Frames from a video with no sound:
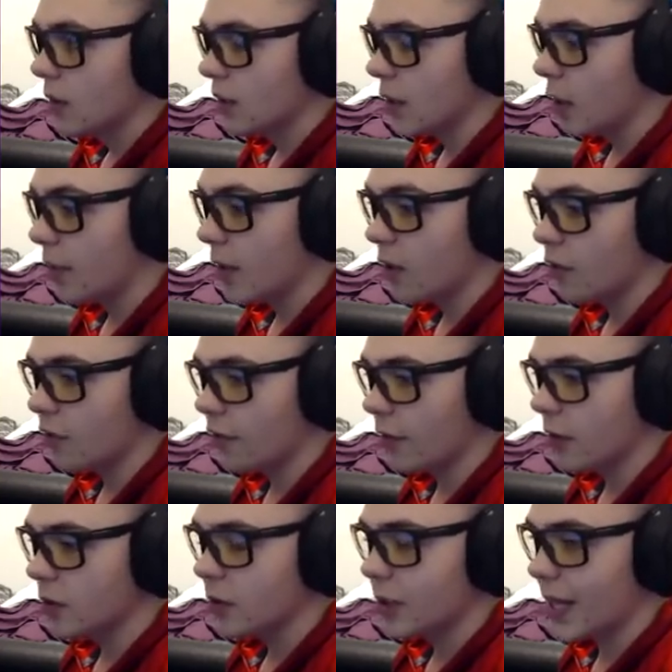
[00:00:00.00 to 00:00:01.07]
It's going to be a
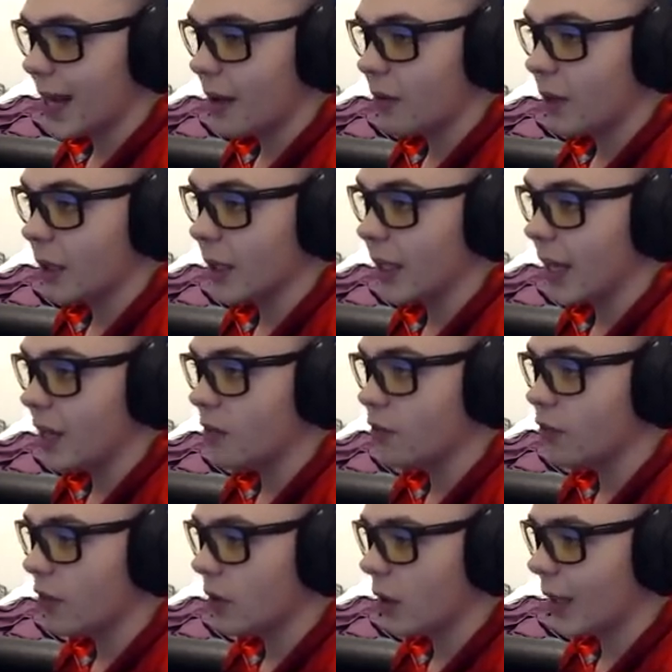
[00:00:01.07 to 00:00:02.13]
1st down again
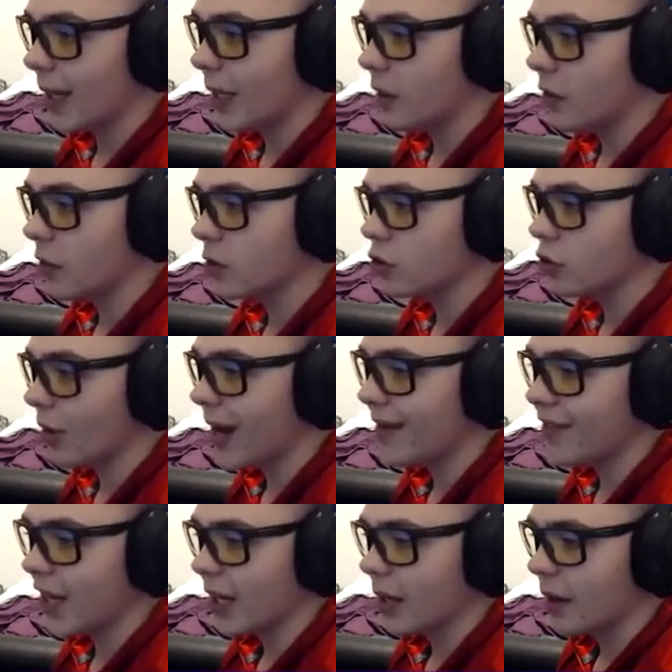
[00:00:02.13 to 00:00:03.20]
for Atlanta. They're
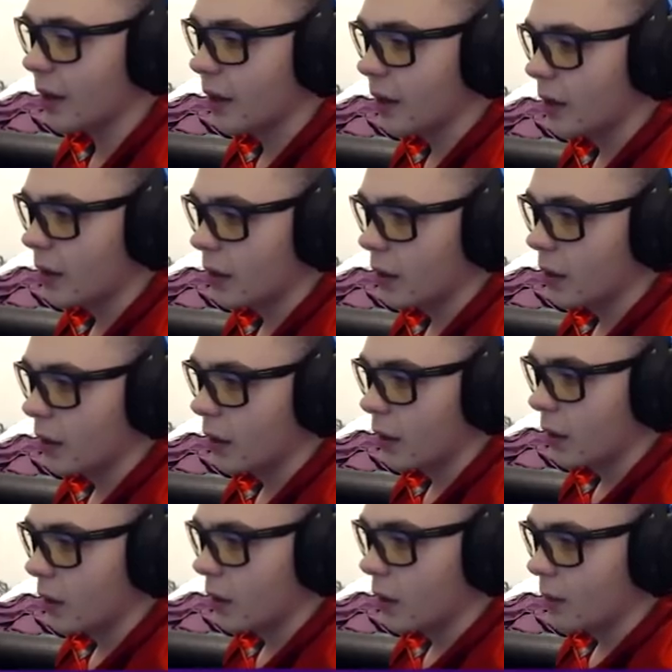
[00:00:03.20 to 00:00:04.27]
driving.
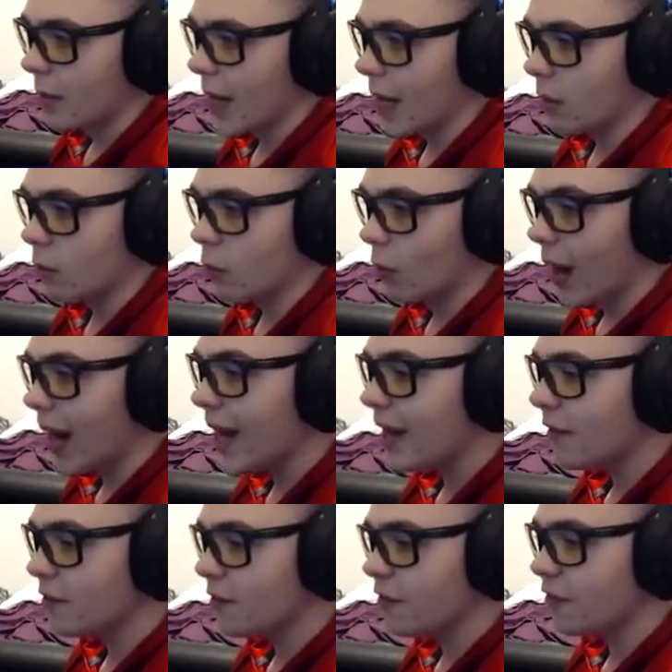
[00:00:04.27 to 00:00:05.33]
Matt
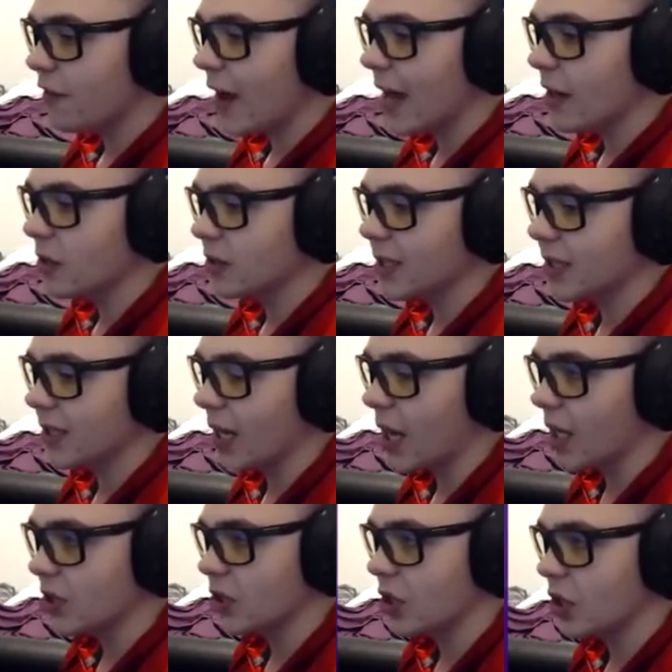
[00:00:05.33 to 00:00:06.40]
Ryan fires it to
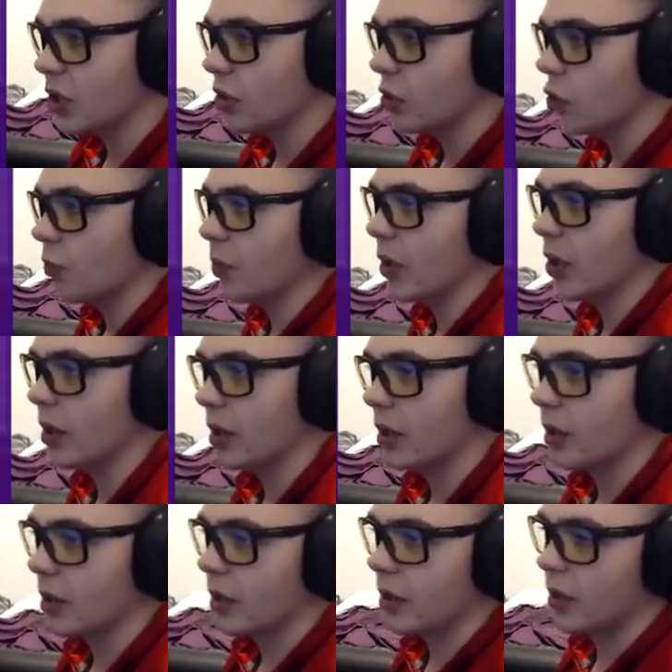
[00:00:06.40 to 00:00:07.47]
Austin Hooper.
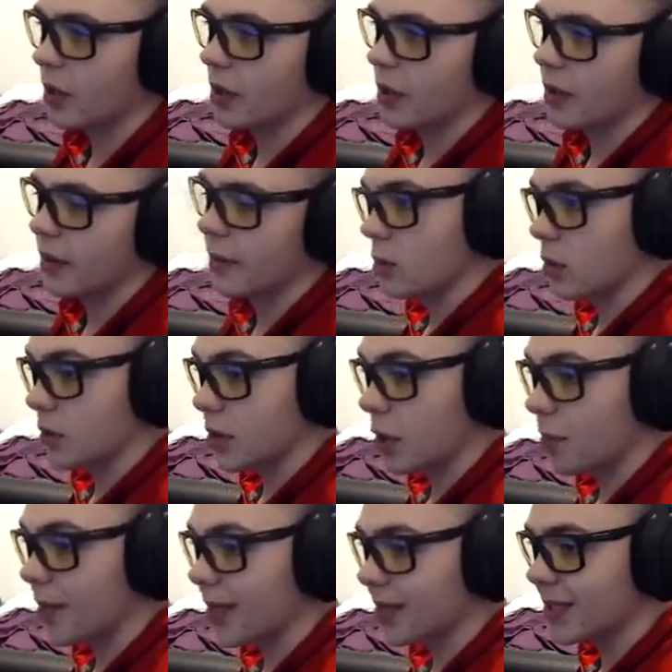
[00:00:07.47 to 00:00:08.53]
So it's
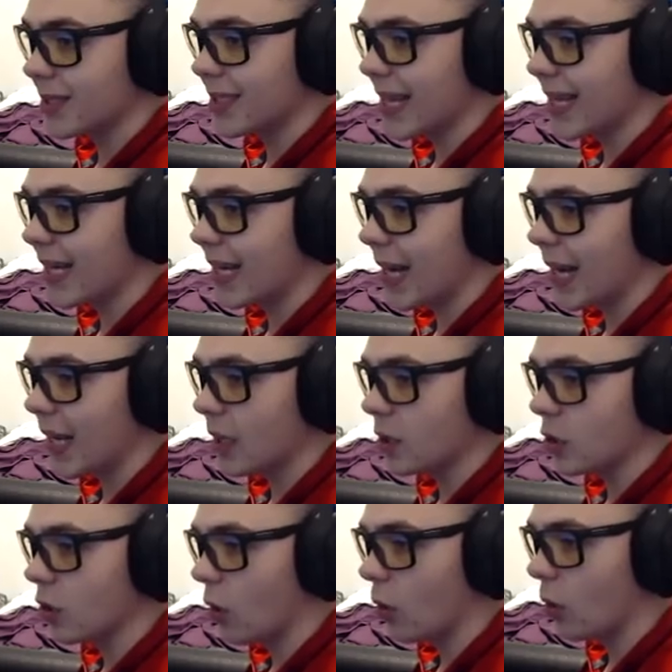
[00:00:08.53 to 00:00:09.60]
going to be a 2nd
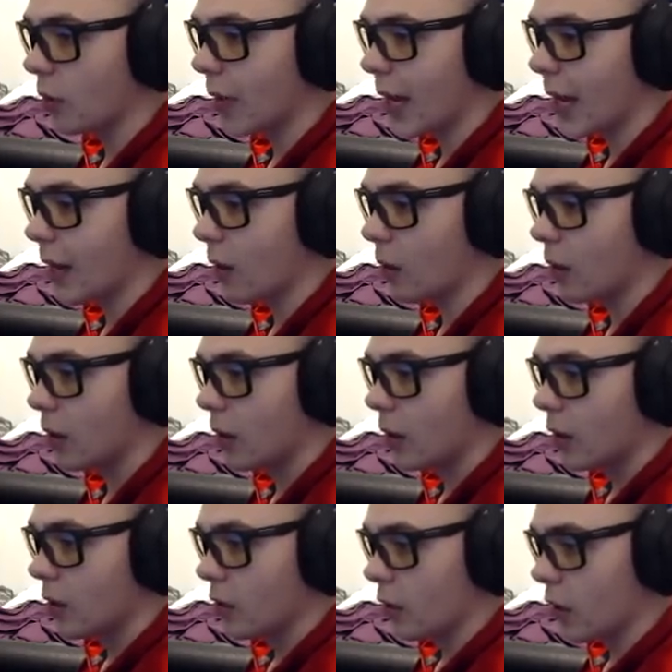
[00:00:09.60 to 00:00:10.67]
and goal now.
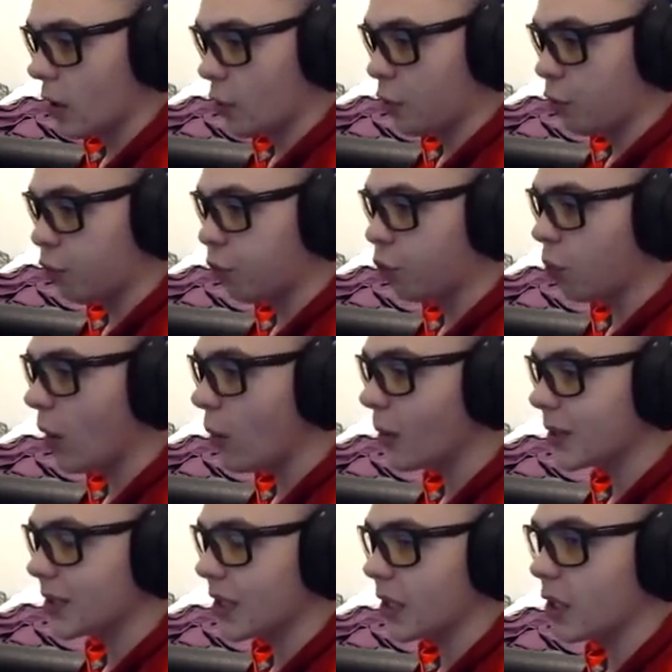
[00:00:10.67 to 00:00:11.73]
They're going to
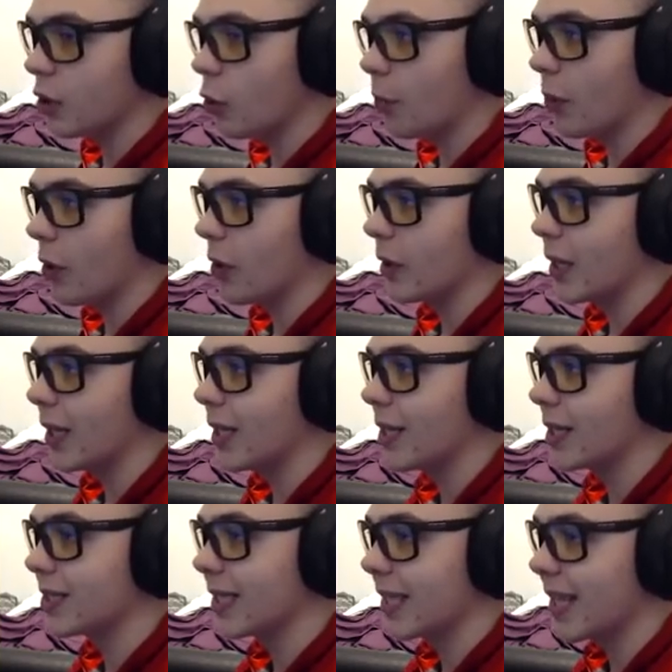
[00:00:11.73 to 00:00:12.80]
throw it to Hooper, and he
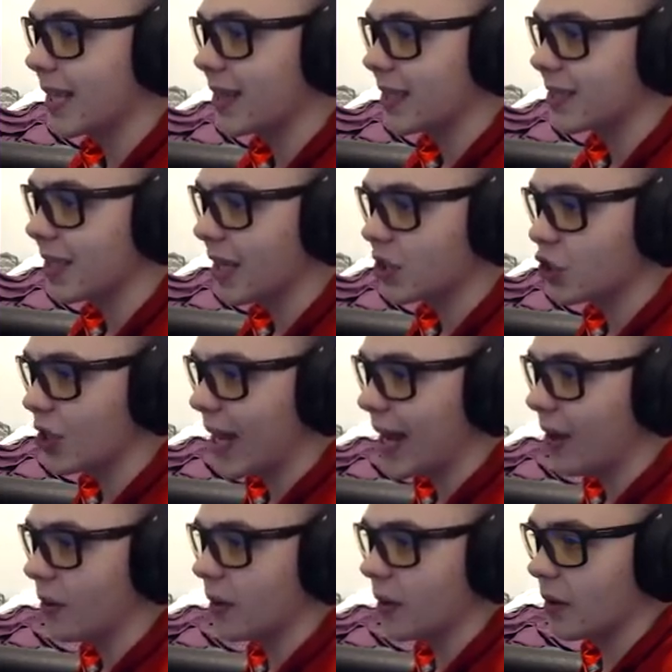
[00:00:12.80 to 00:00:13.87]
doesn't get the
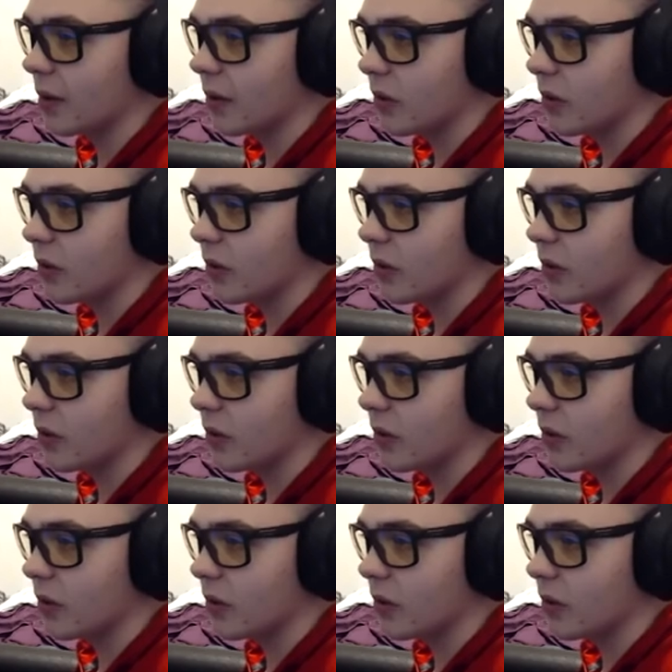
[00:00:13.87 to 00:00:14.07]
touchdown.